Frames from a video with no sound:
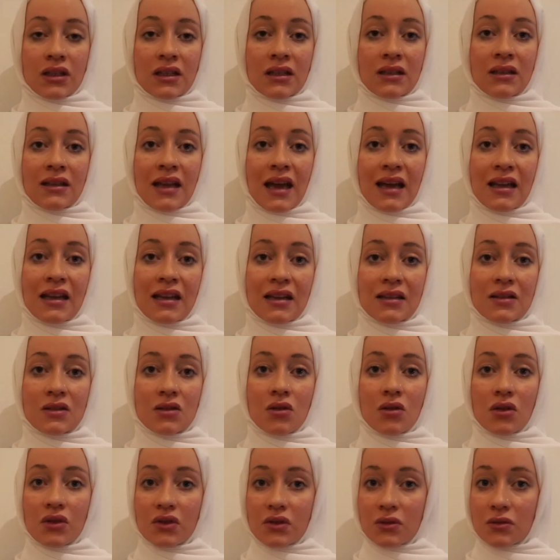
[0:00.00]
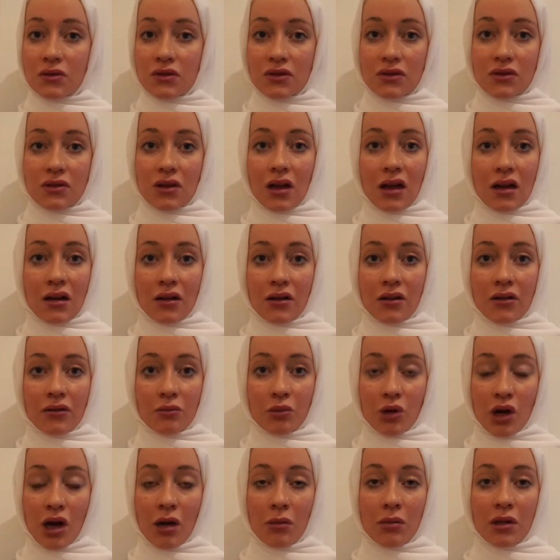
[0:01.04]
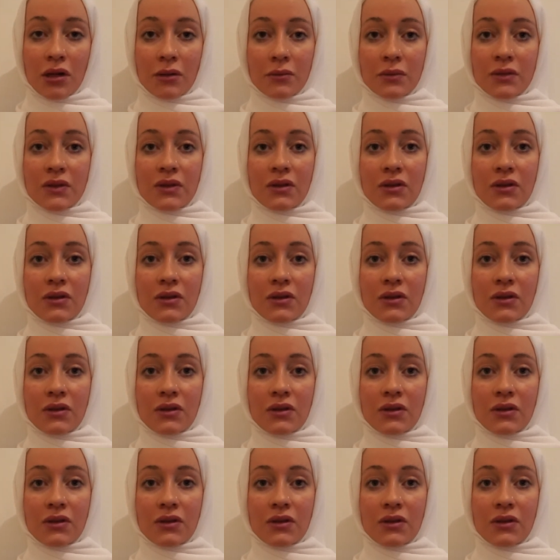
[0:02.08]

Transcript: And that has caused a lot of problems.